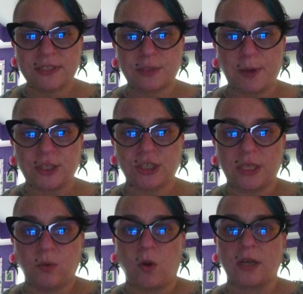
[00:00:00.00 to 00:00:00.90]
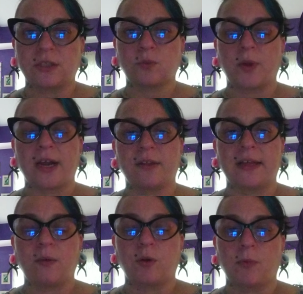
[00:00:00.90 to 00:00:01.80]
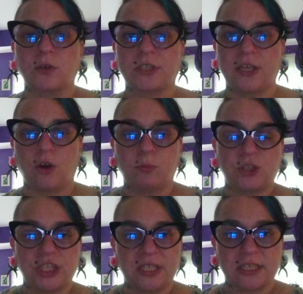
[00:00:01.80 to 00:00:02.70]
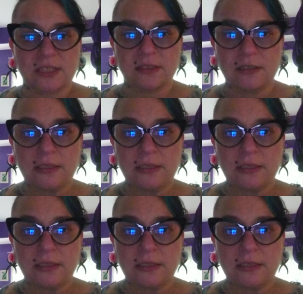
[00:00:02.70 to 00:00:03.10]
especially ones where they were mostly a homogeneous